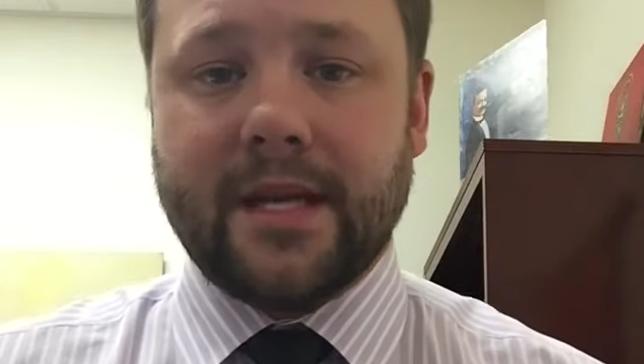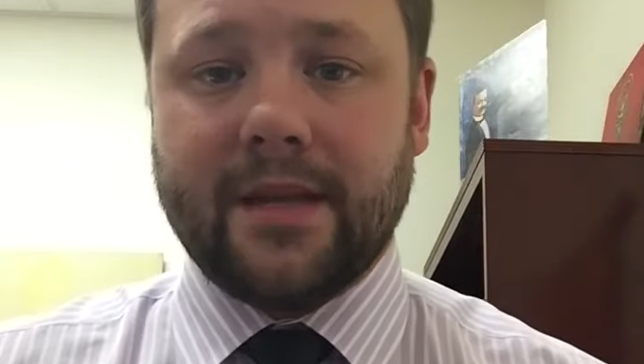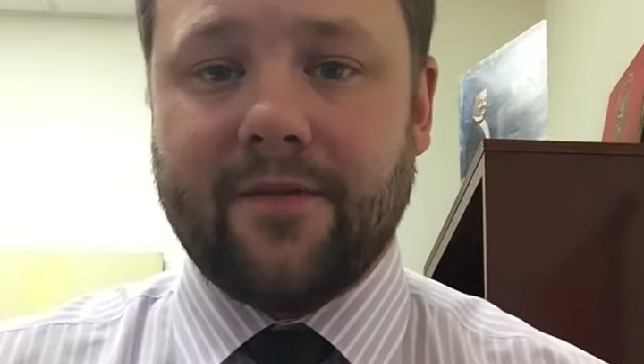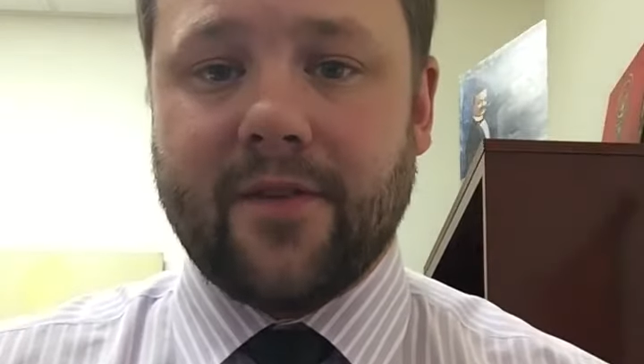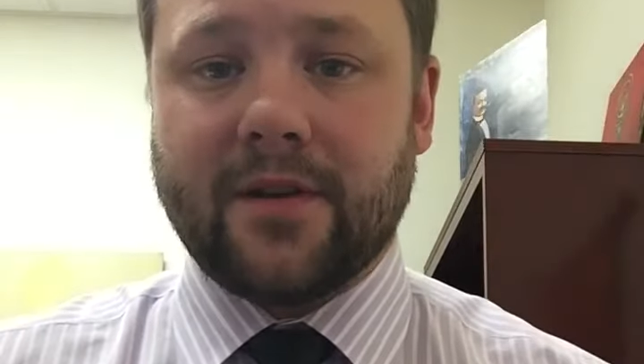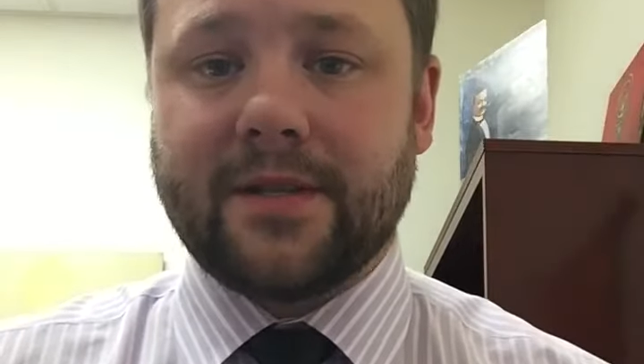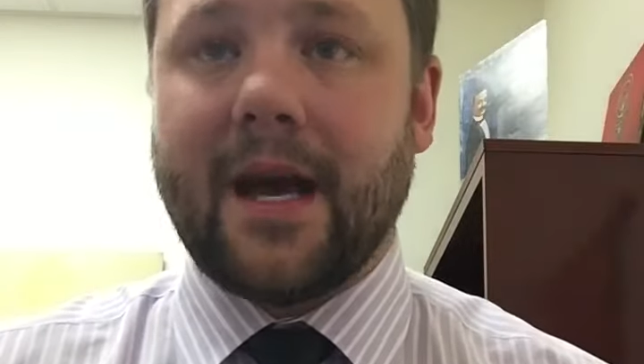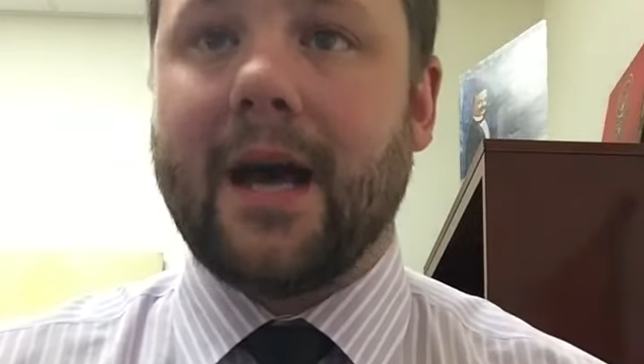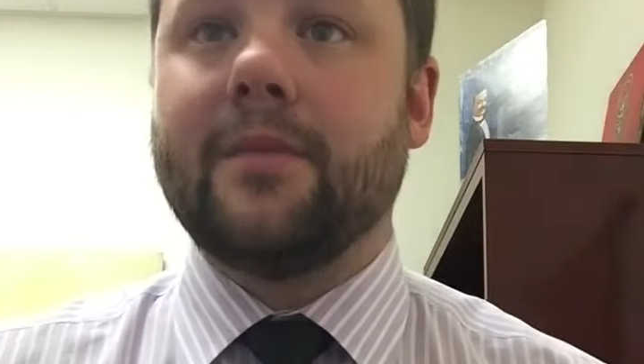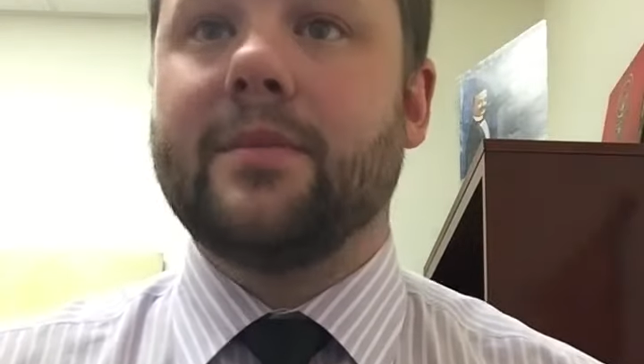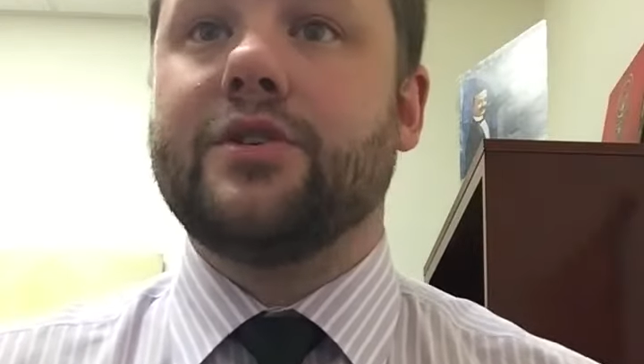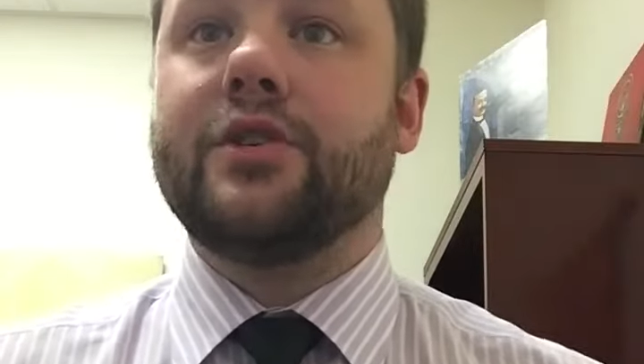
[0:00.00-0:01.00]
the first
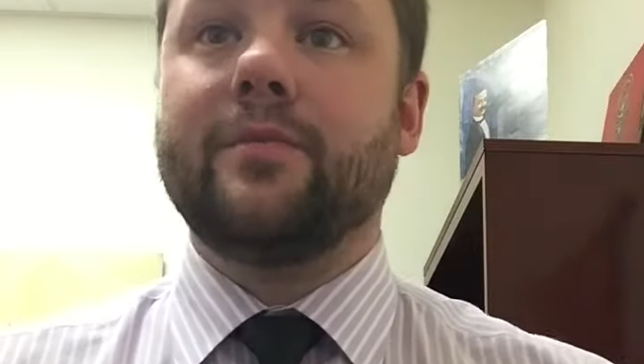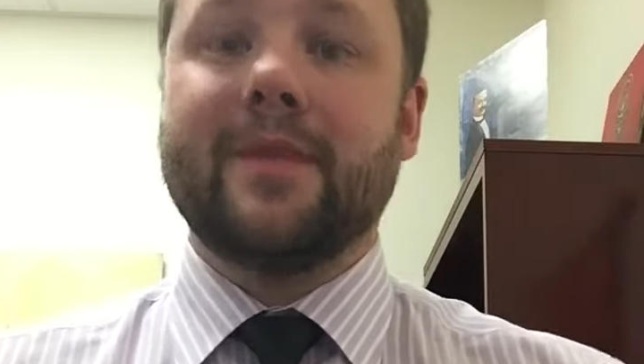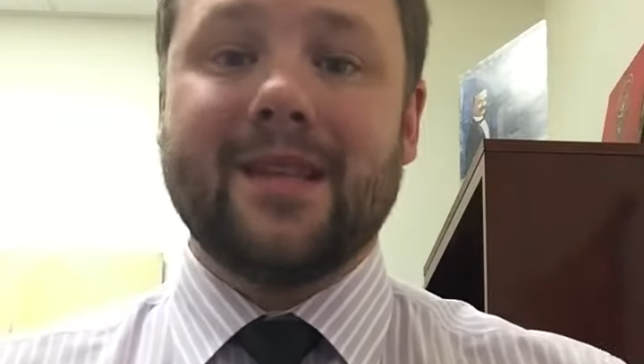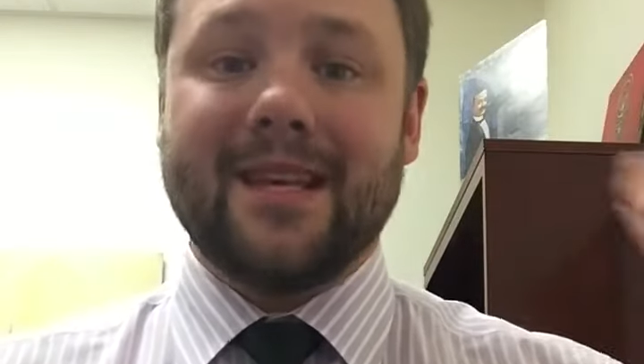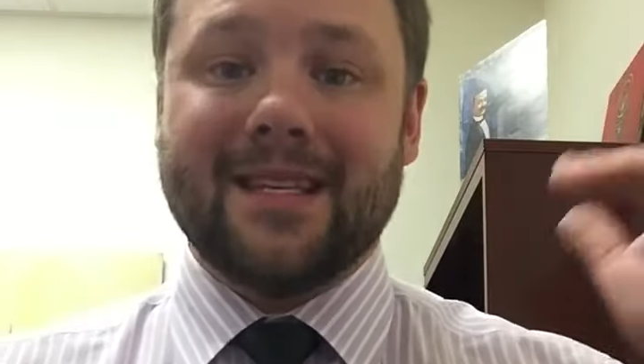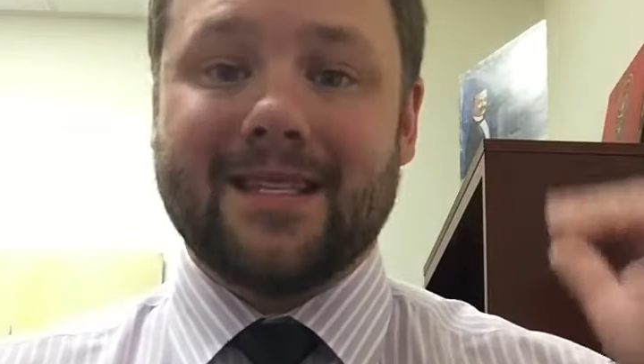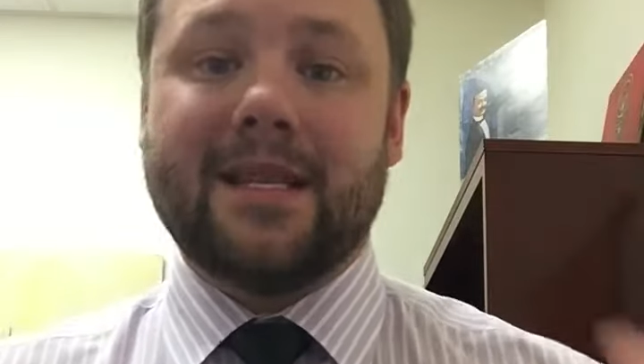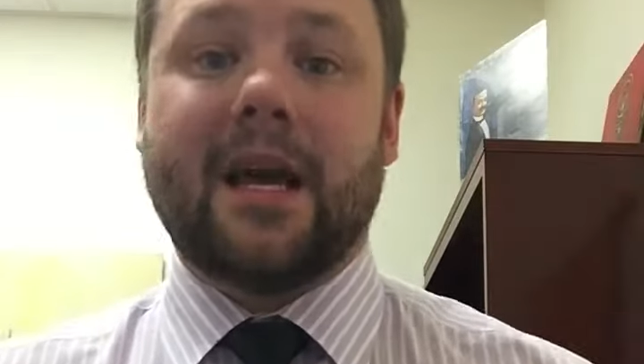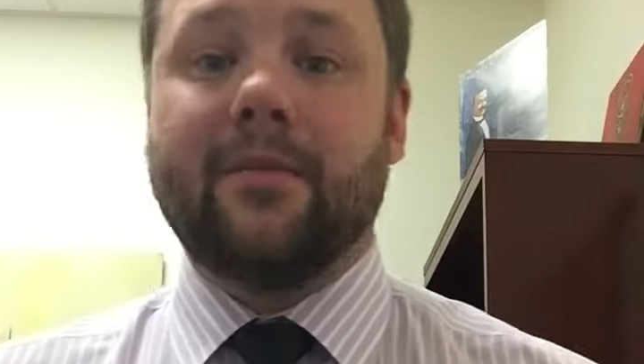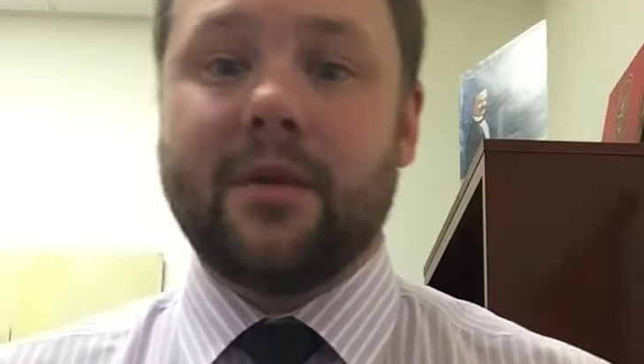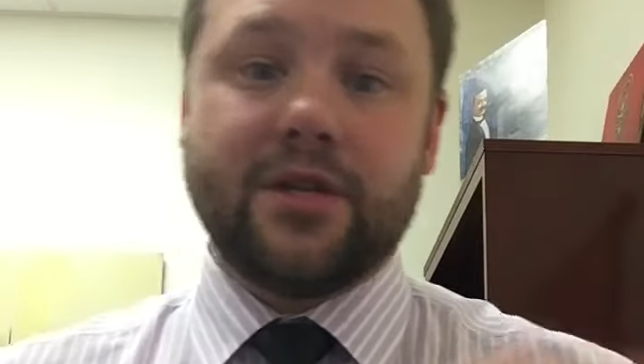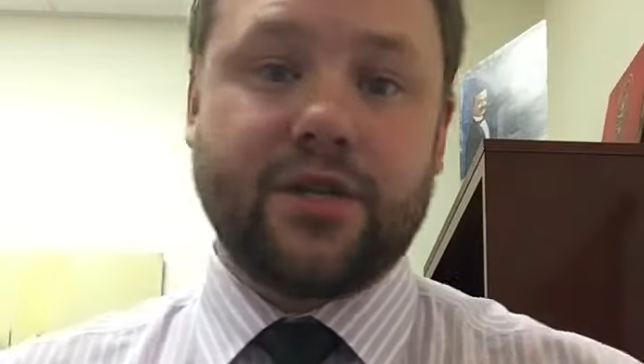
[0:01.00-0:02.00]
item, it should be the
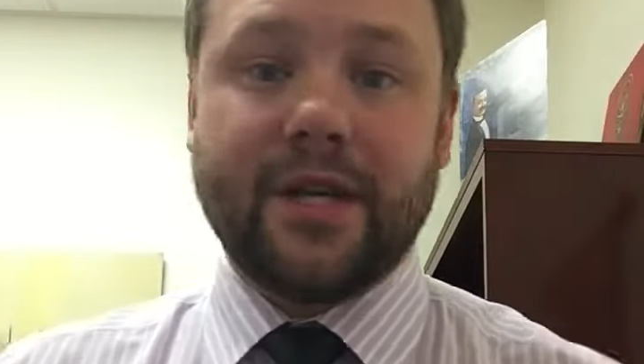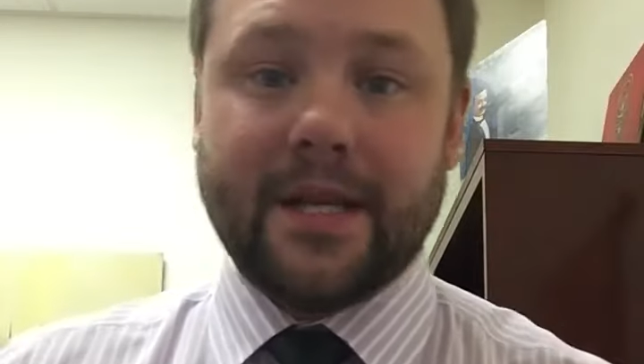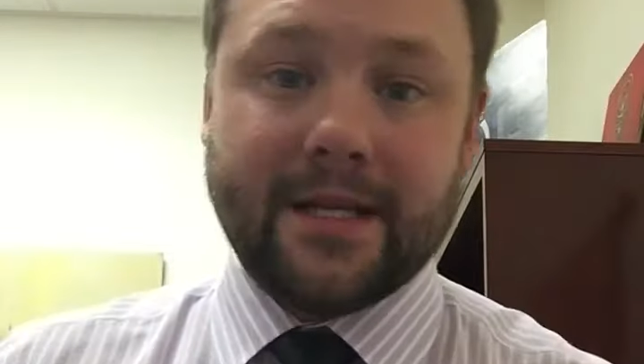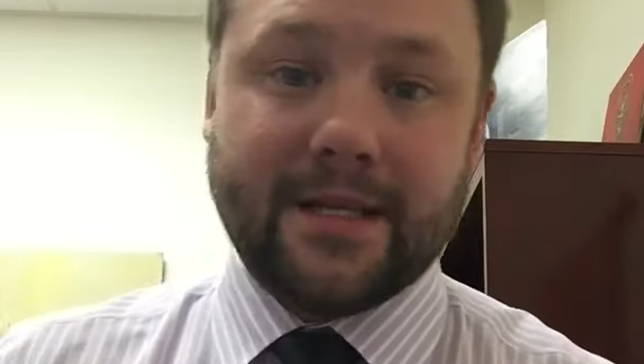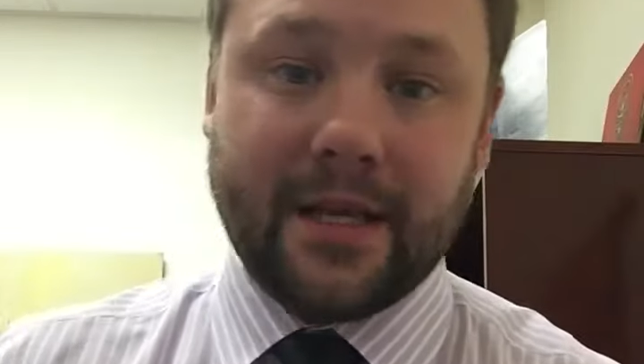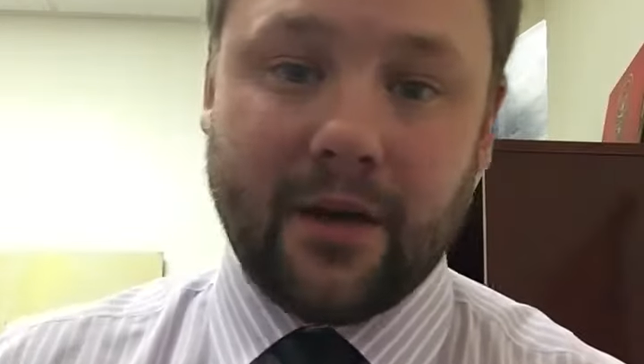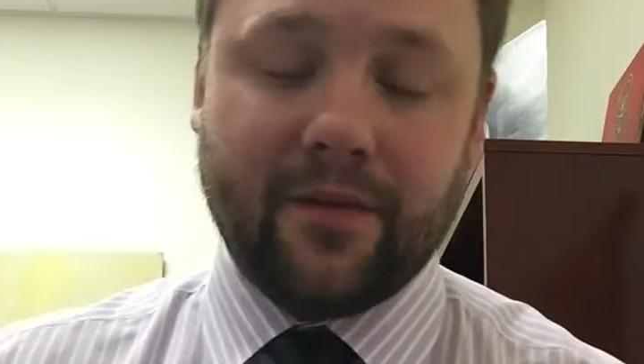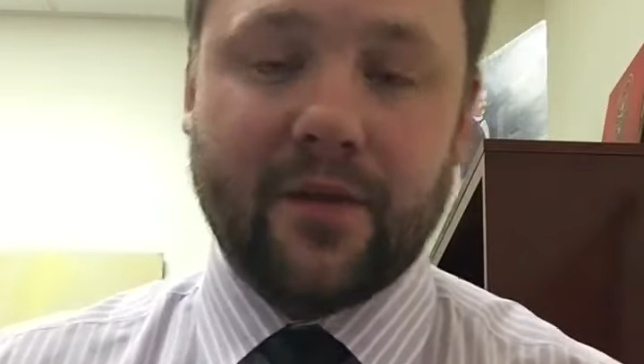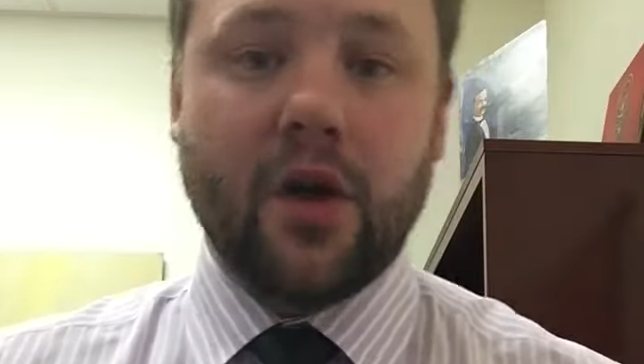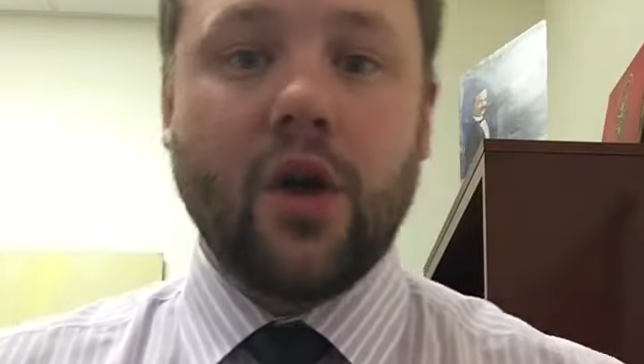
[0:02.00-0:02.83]
assignment sheet itself.